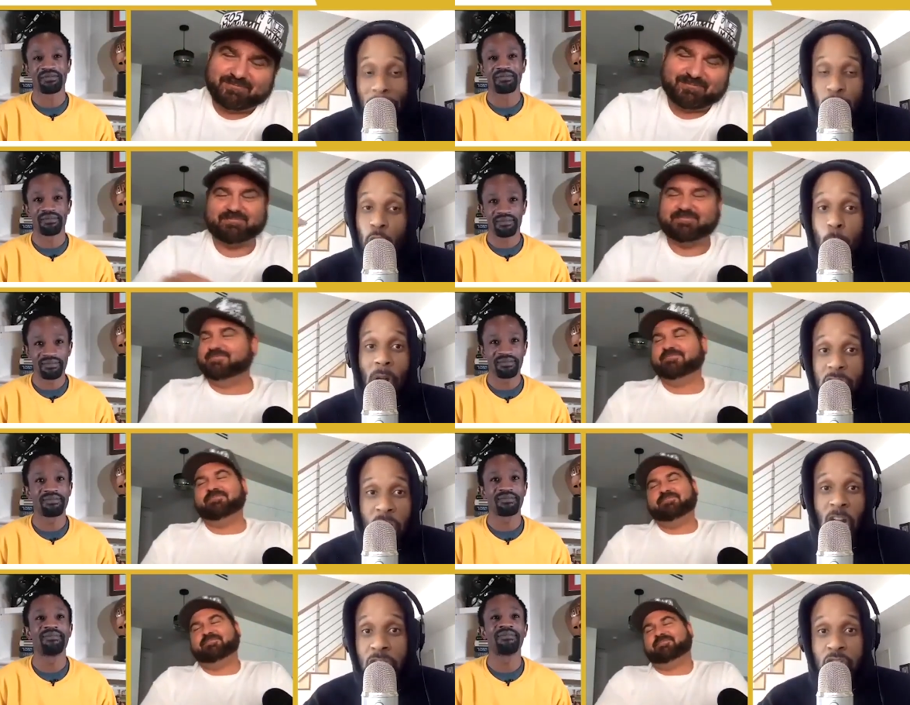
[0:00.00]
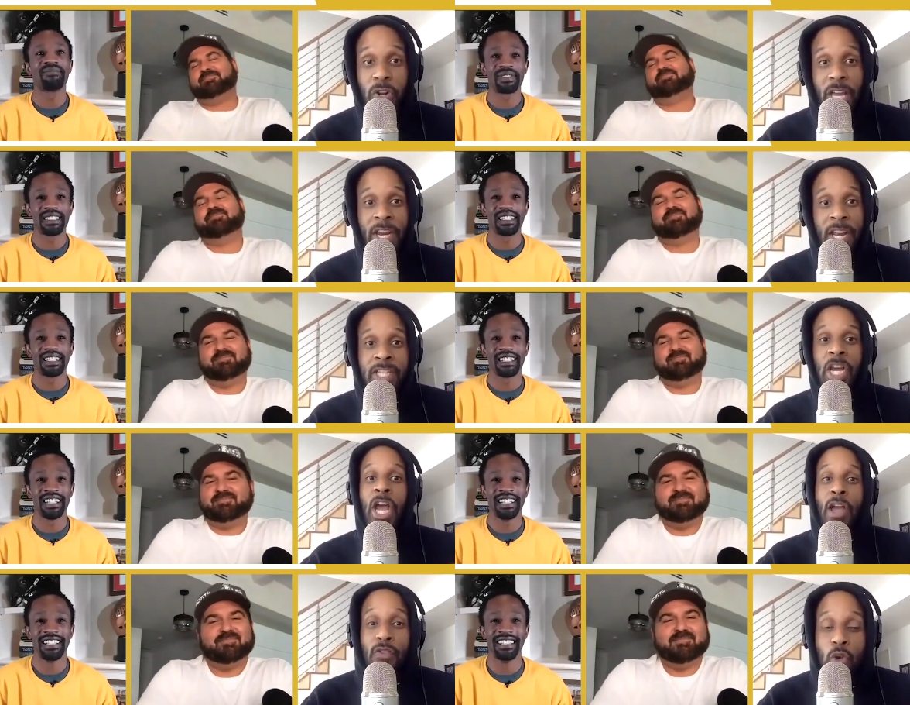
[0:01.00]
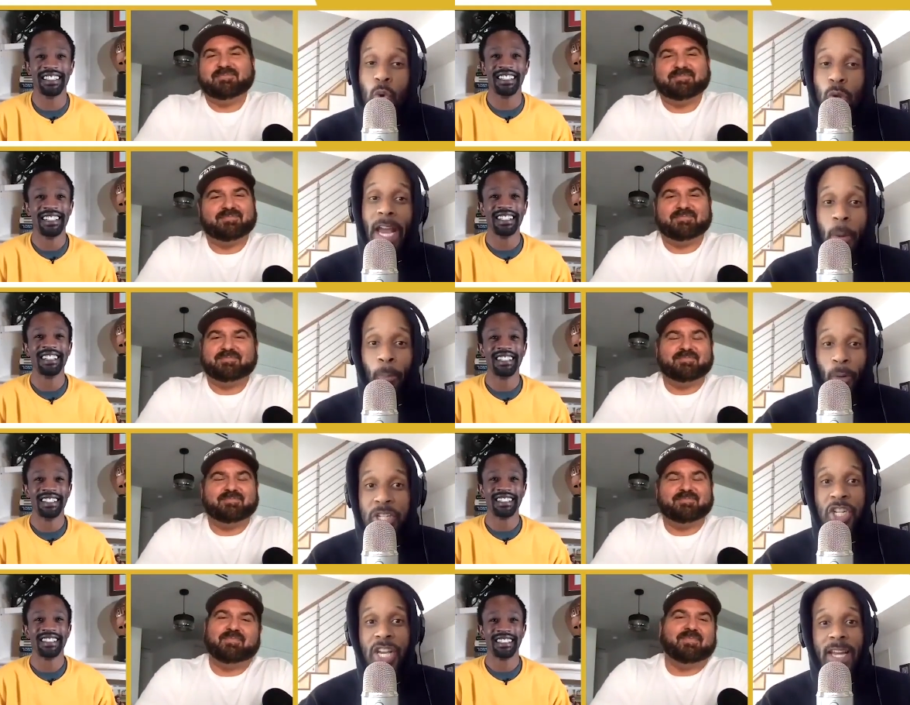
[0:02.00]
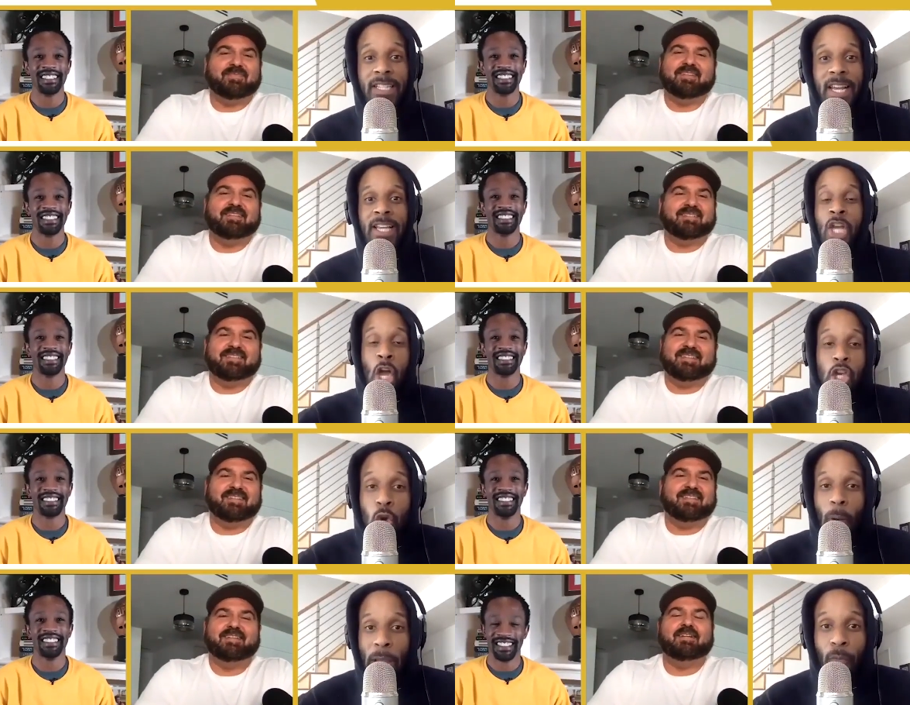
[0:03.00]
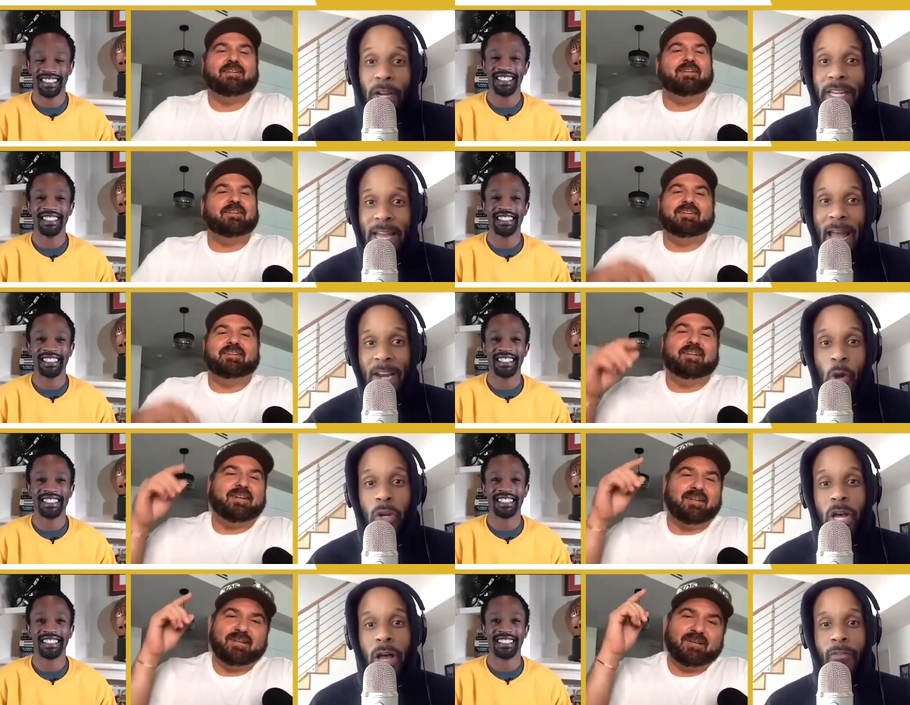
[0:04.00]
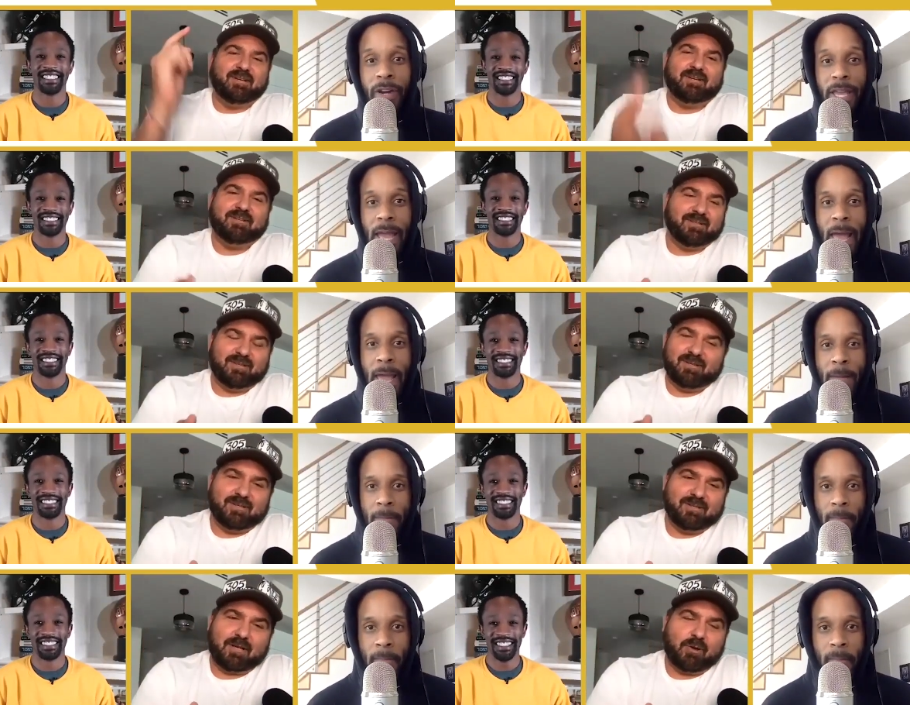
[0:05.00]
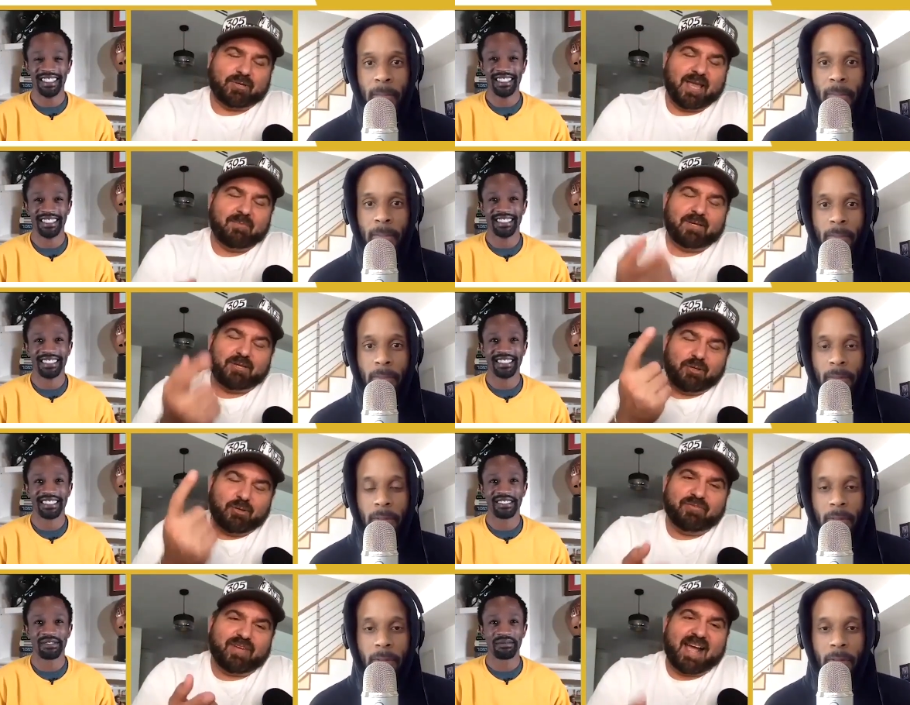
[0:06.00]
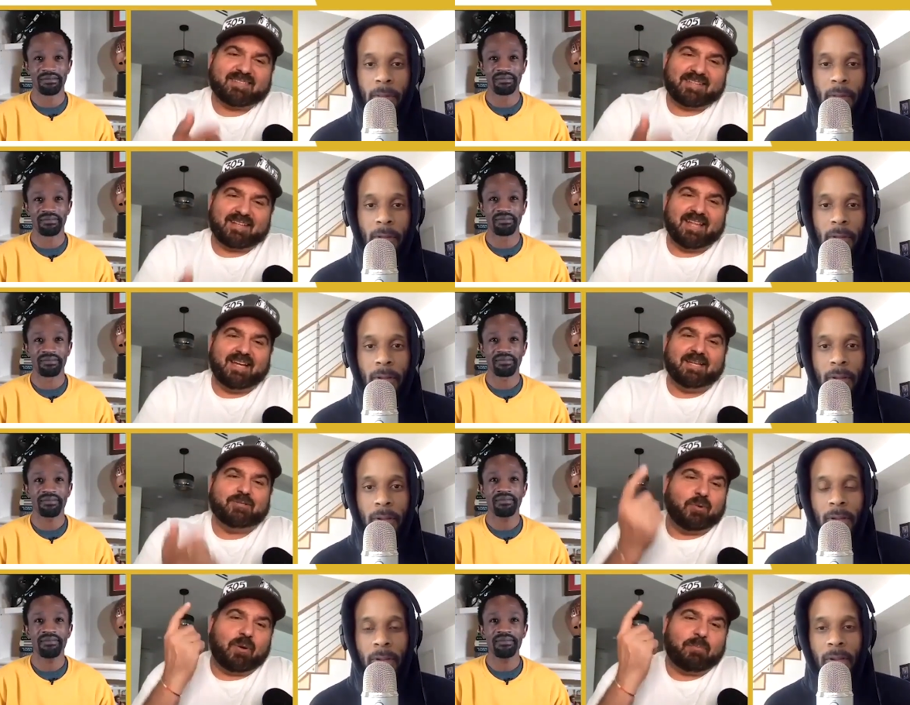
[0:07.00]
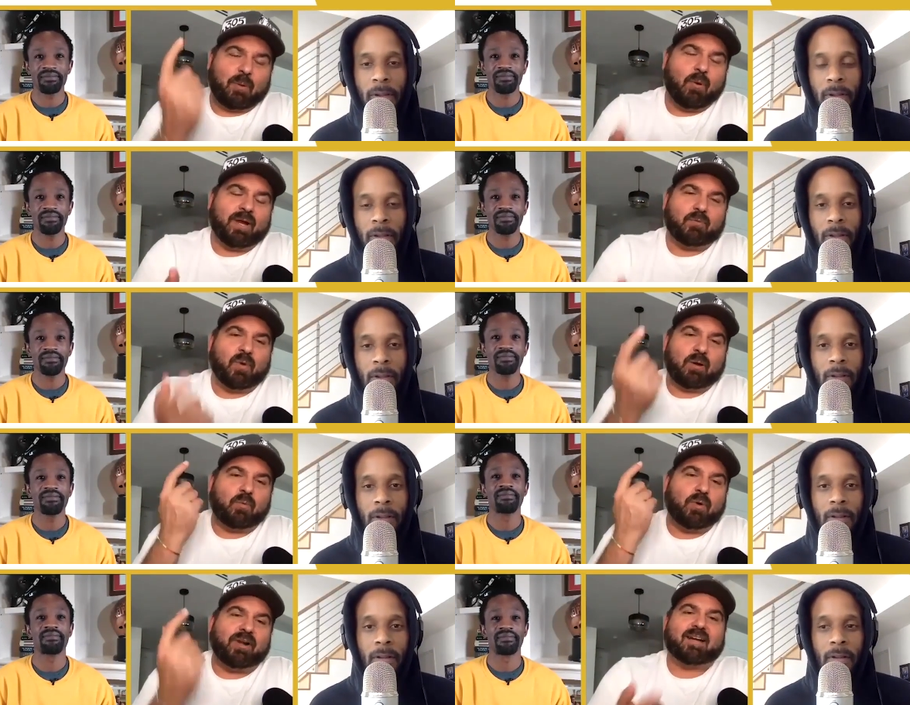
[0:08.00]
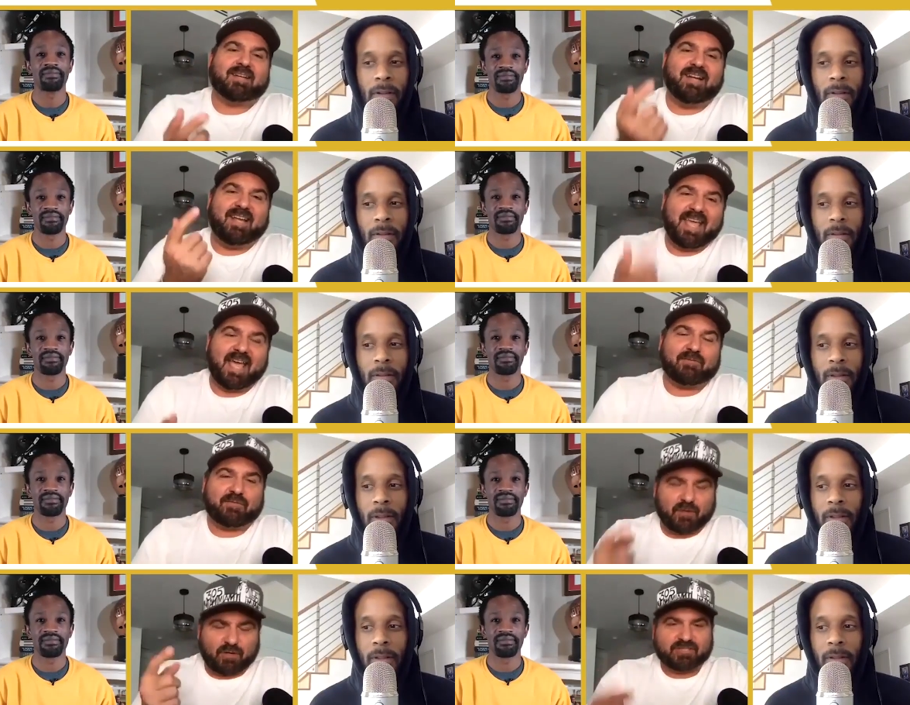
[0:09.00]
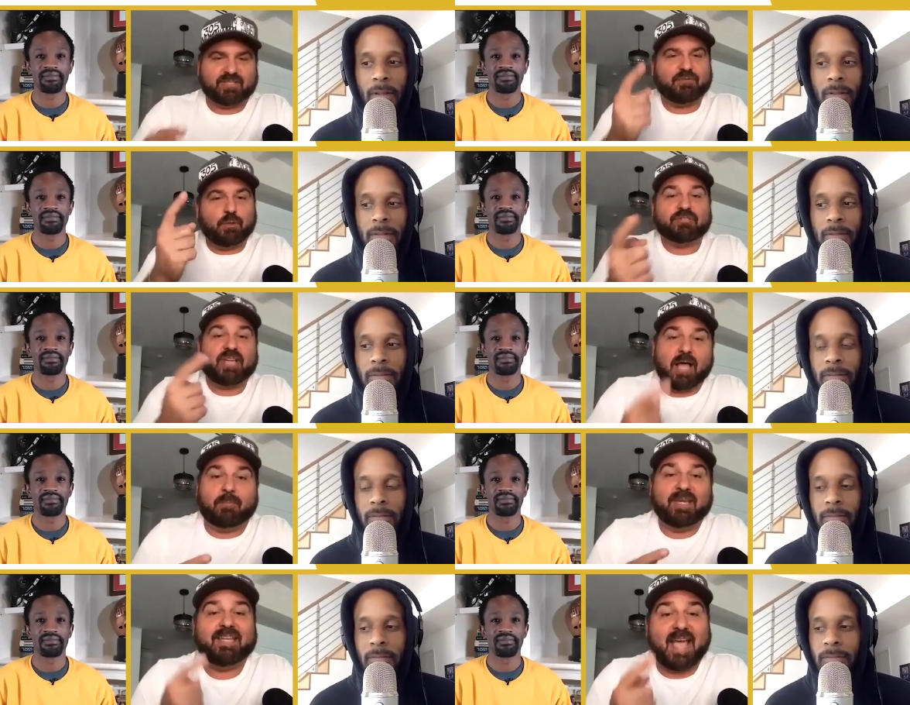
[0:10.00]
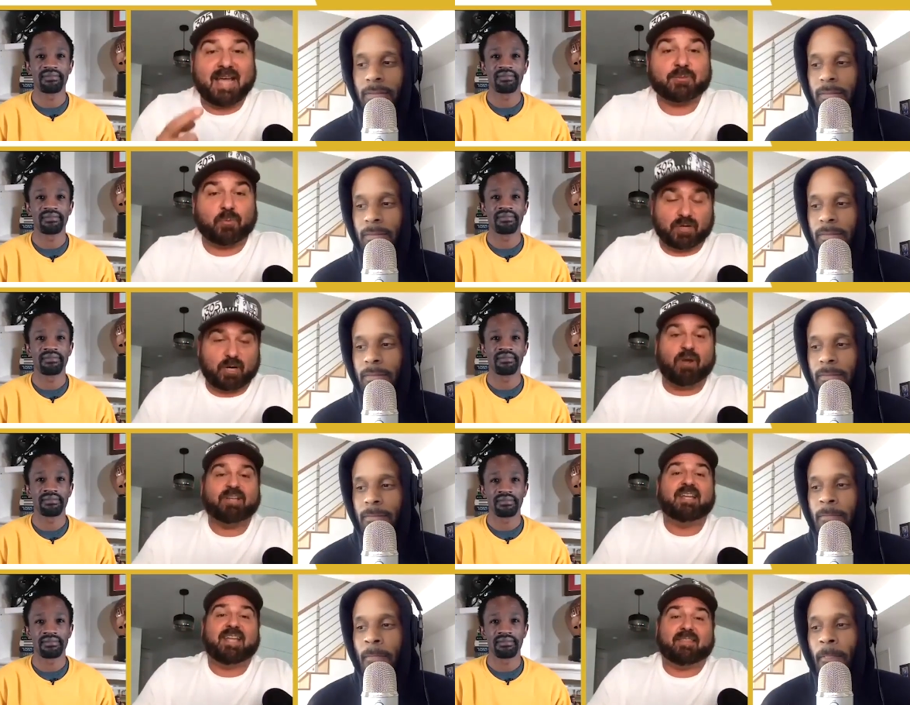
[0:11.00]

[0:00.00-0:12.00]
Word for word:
Speaker 1: way too much country in this. If you can't appreciate this, you ain't really got no love of the game.
Speaker 2: Okay, but you have escalated to a point where we're not going to get. First, if you tell me yes, we're going to